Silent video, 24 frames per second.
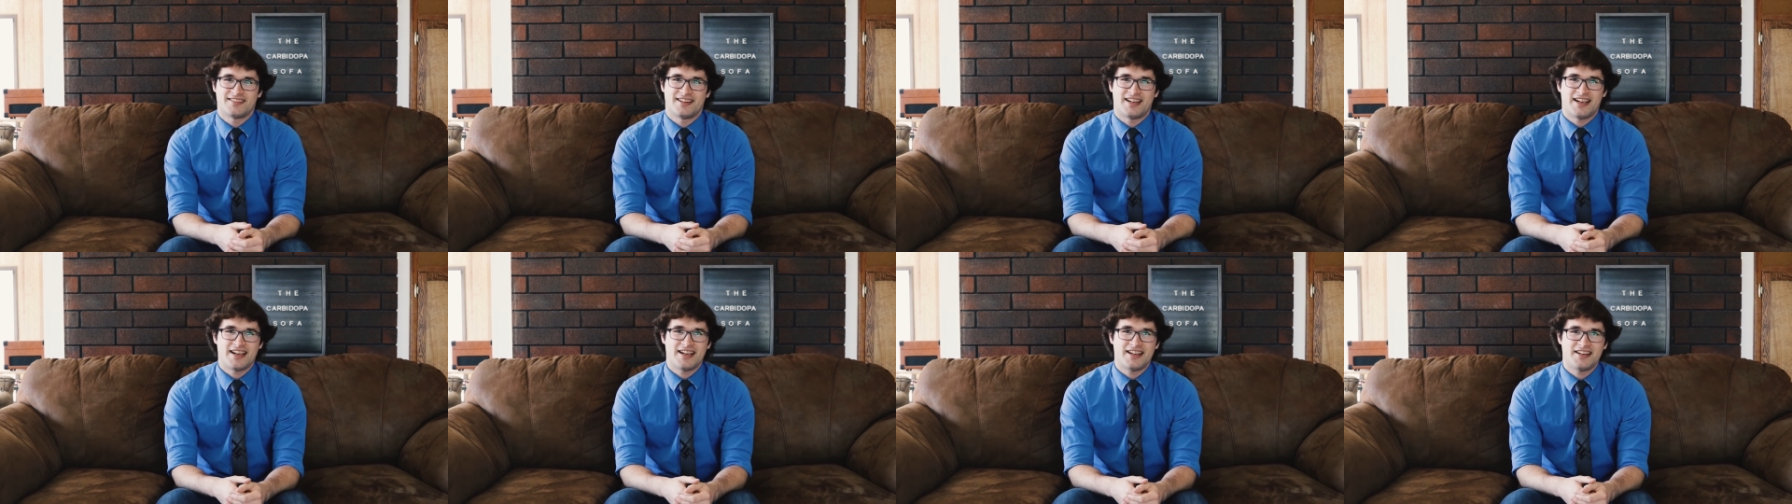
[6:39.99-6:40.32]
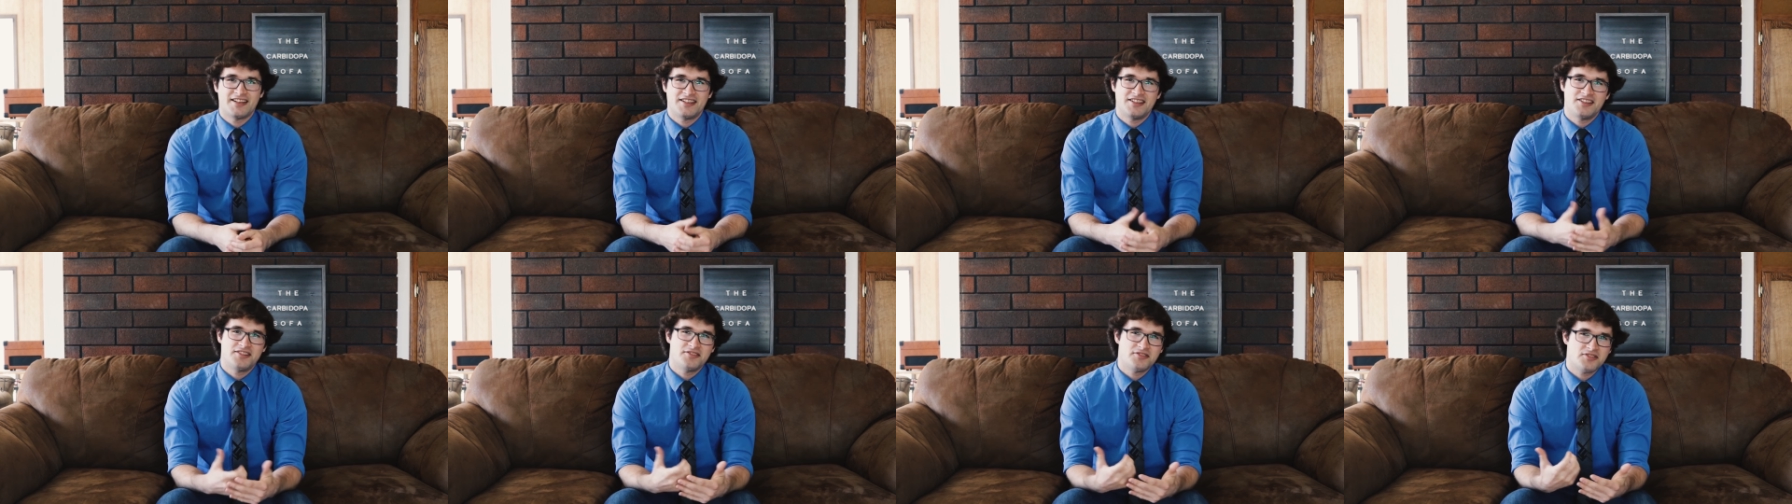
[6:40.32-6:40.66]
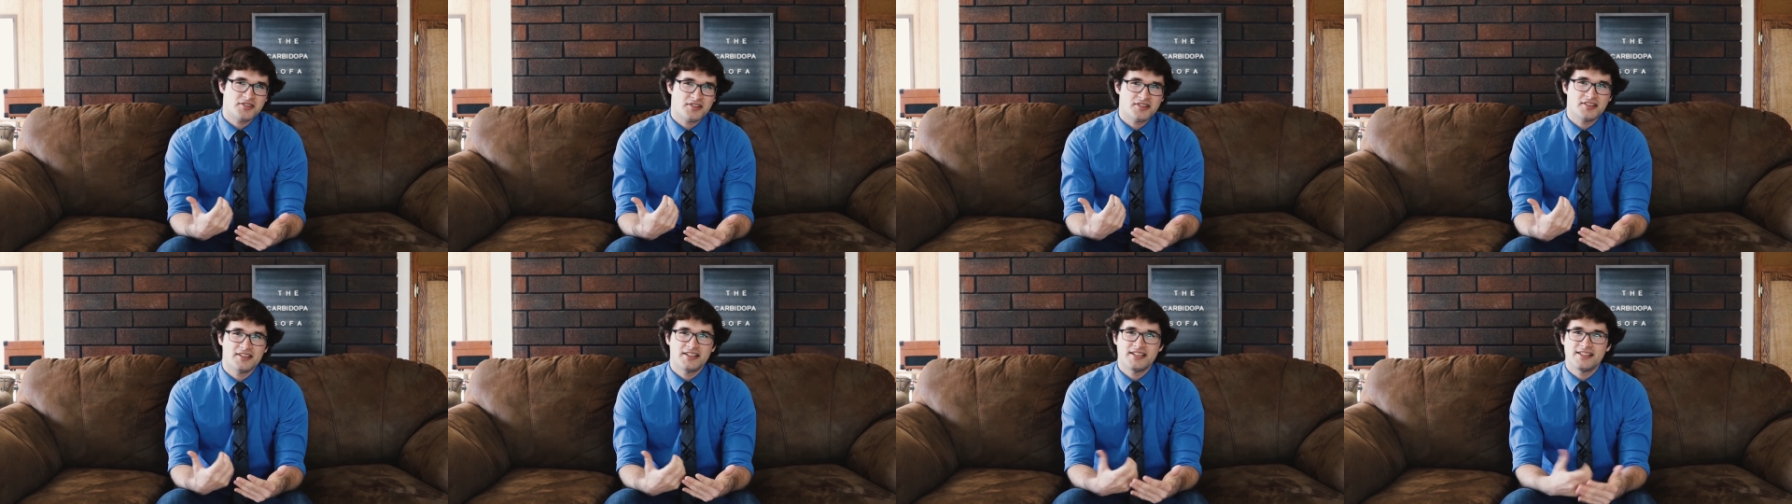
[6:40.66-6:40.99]
and
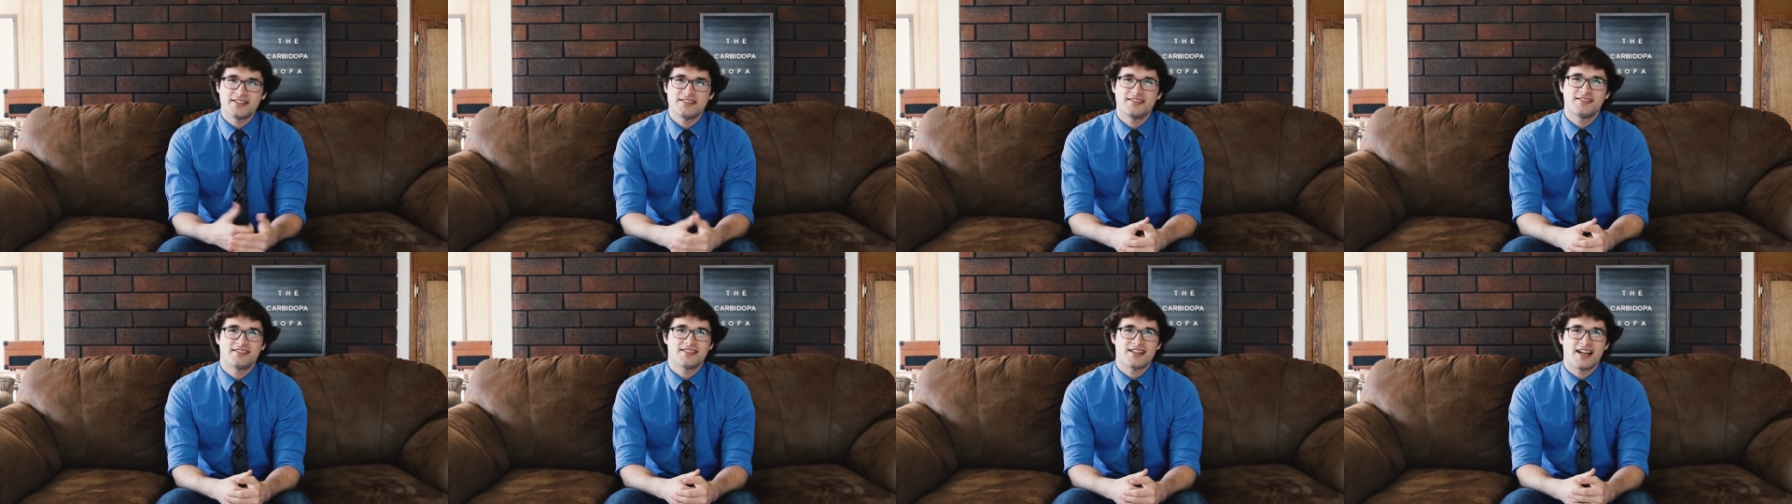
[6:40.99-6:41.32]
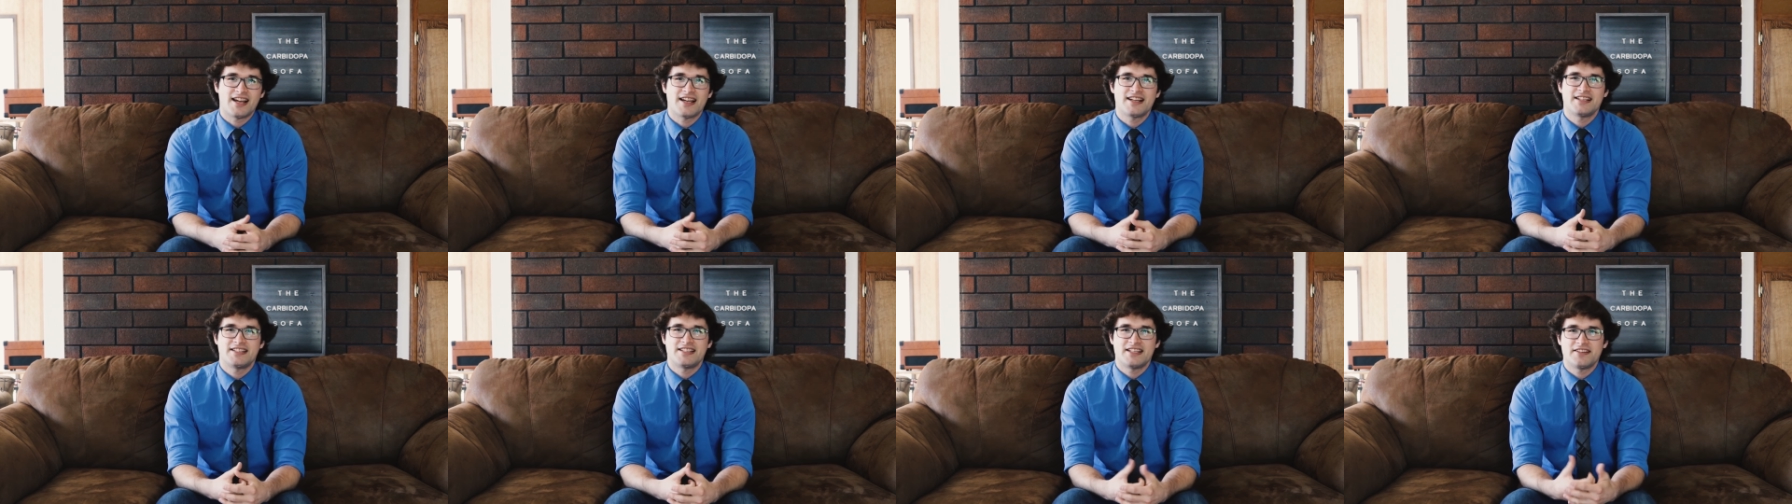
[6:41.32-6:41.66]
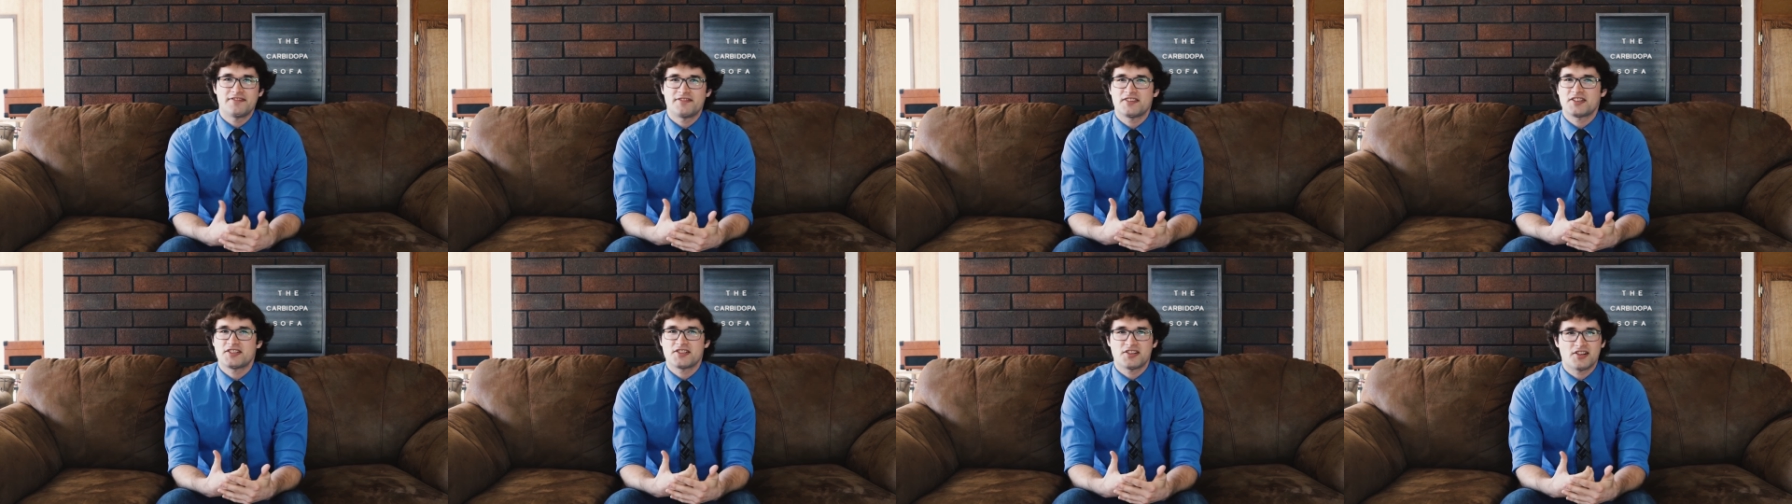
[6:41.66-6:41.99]
usually
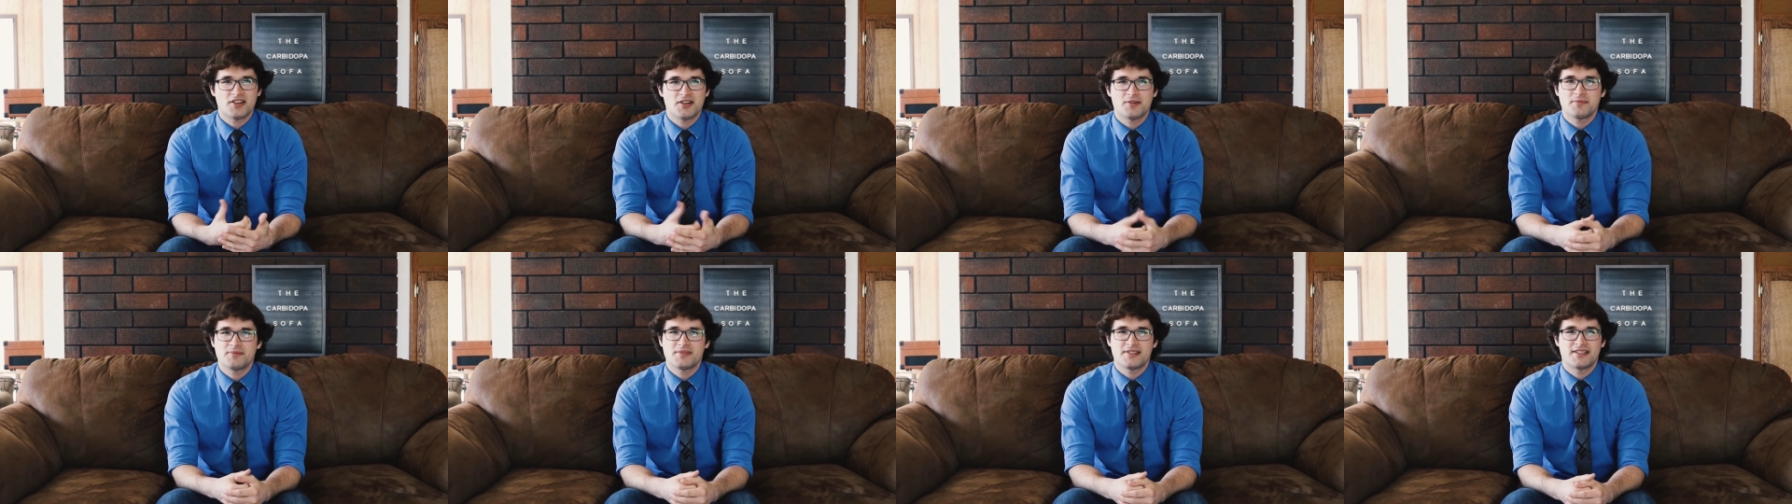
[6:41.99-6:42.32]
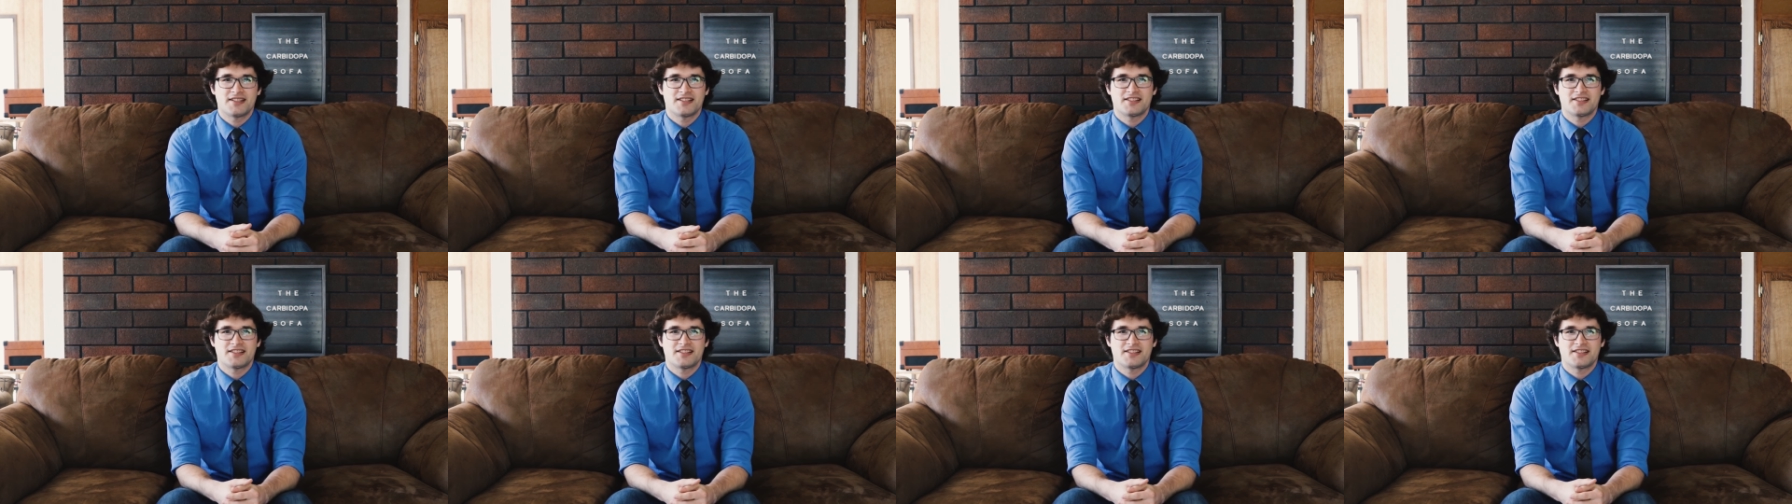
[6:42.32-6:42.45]
scientific terms